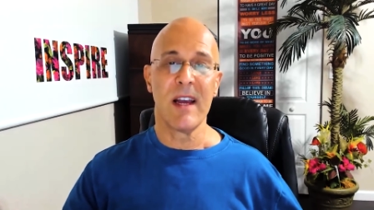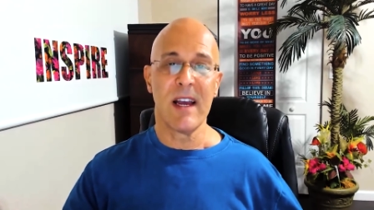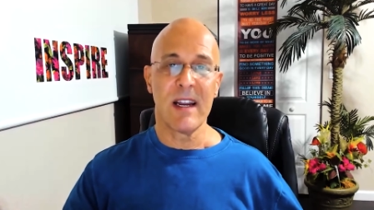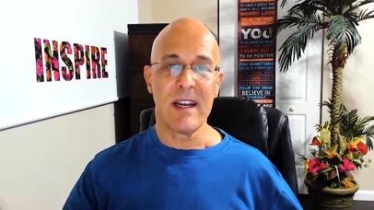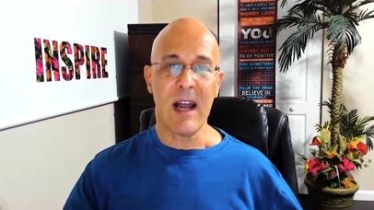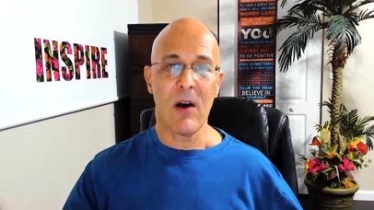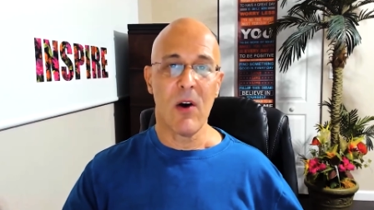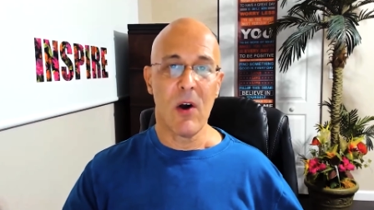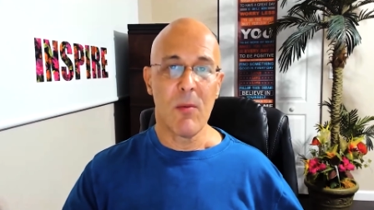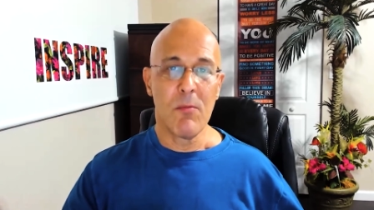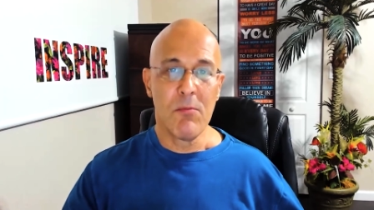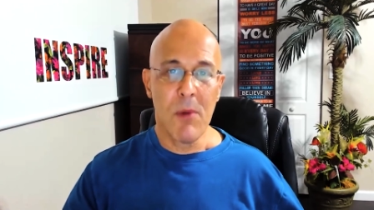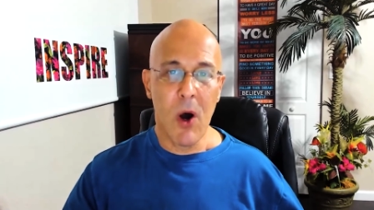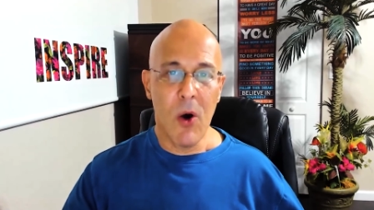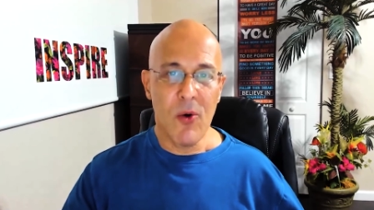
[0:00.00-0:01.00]
Now,
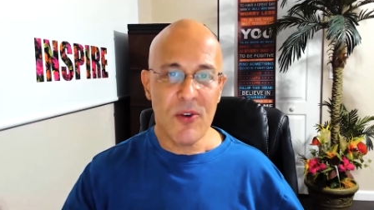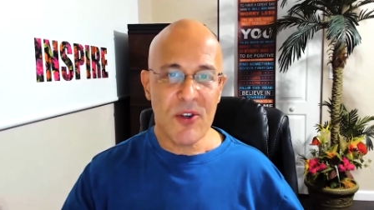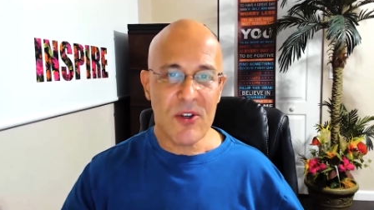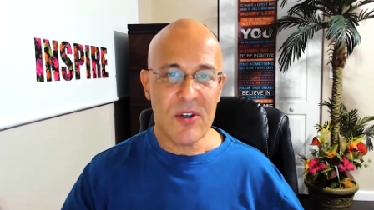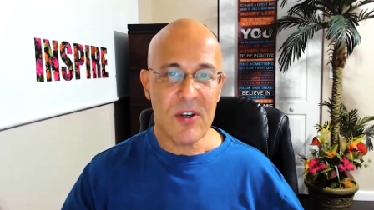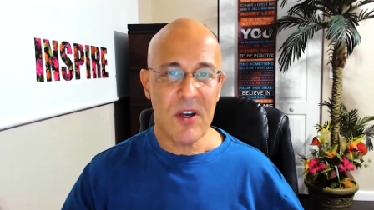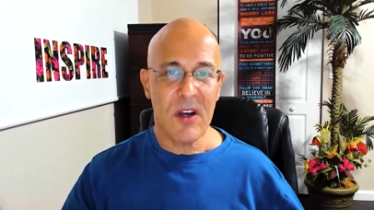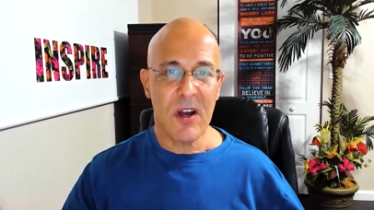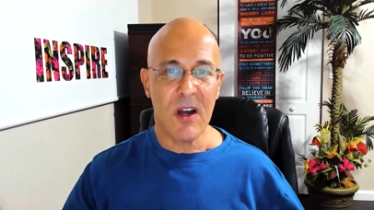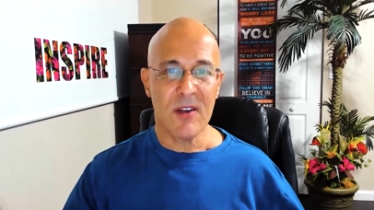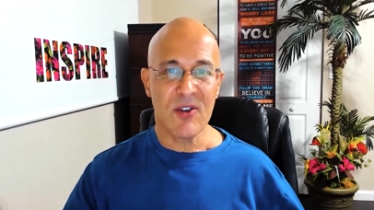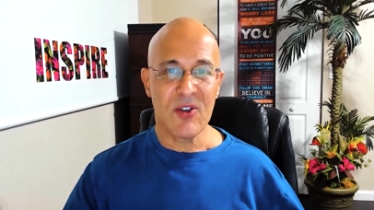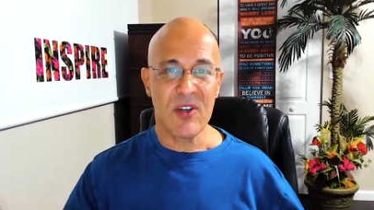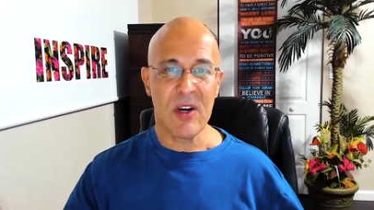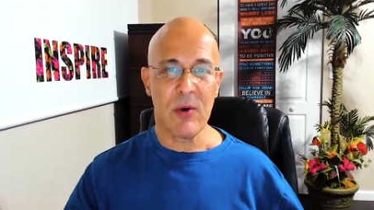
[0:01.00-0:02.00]
most
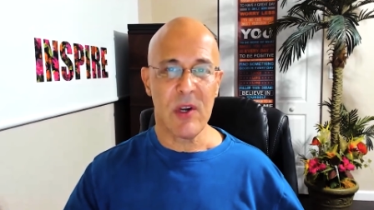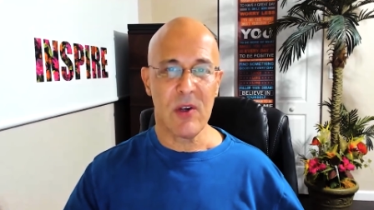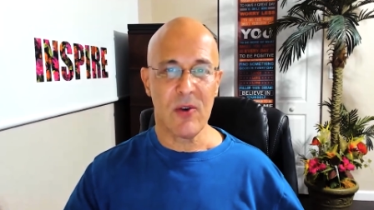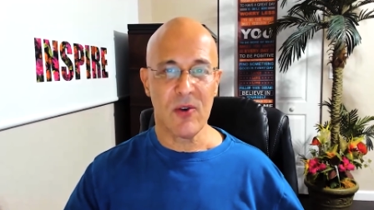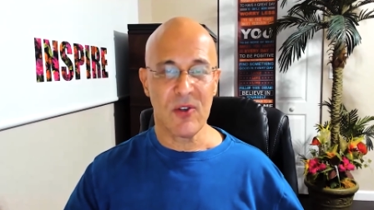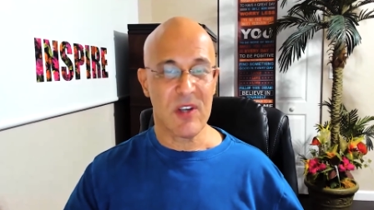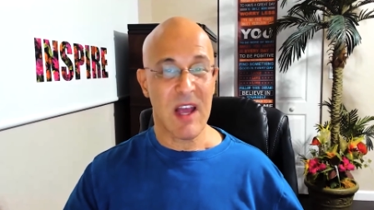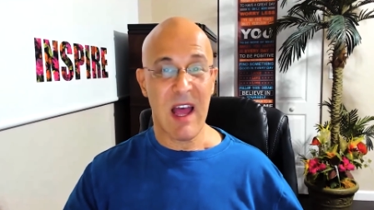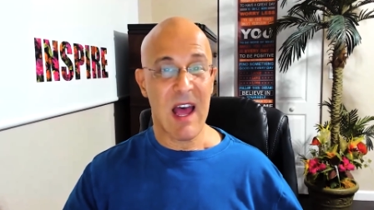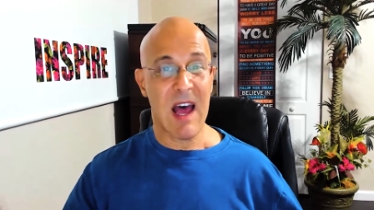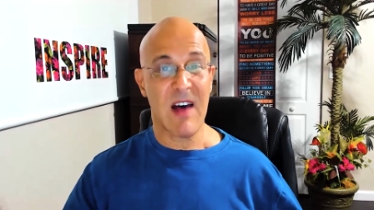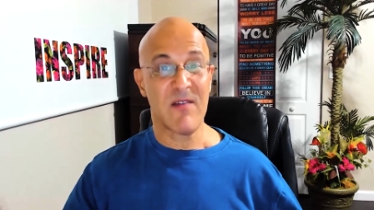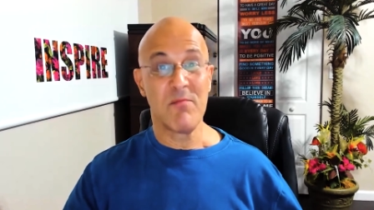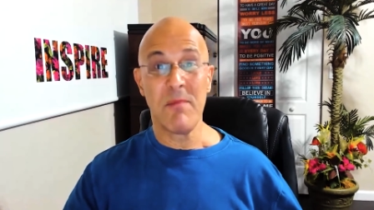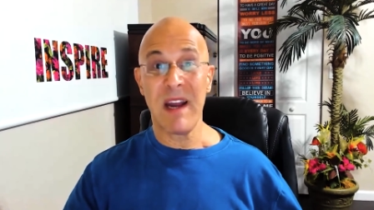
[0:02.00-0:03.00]
cereals
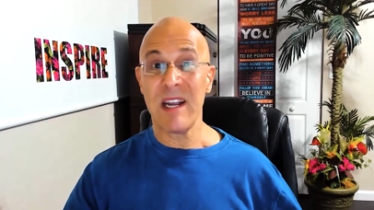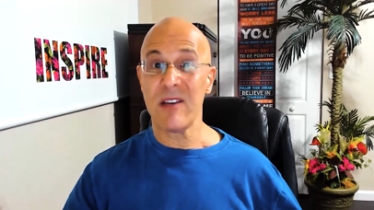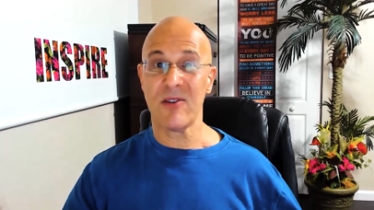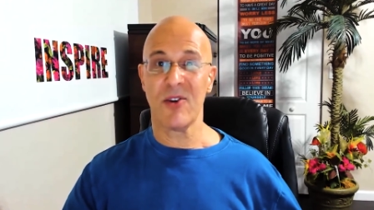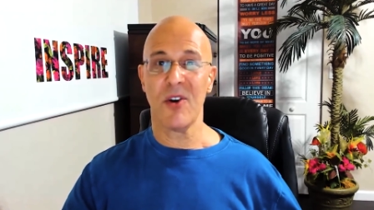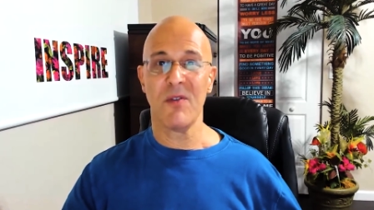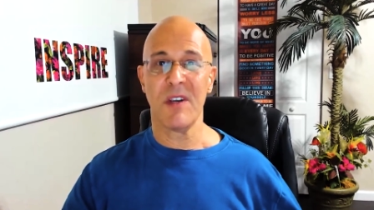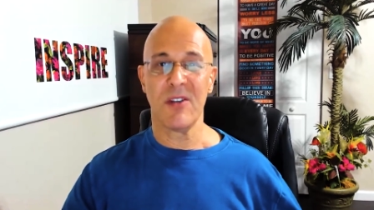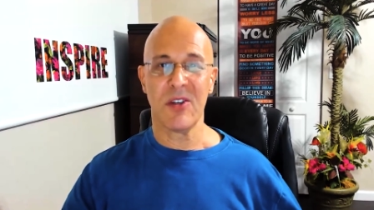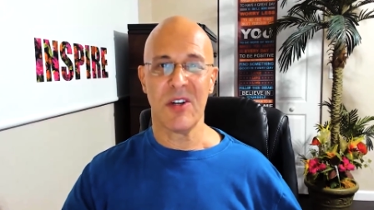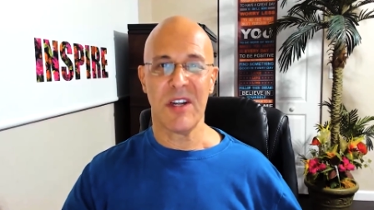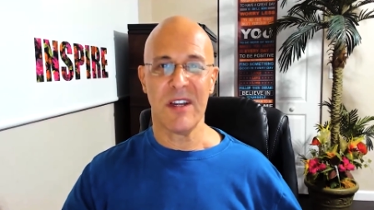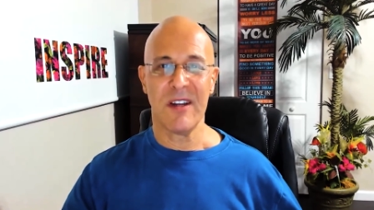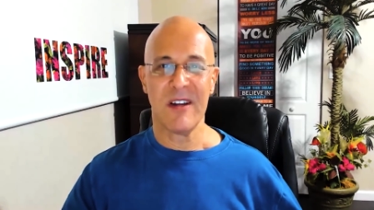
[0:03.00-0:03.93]
have many servings in it.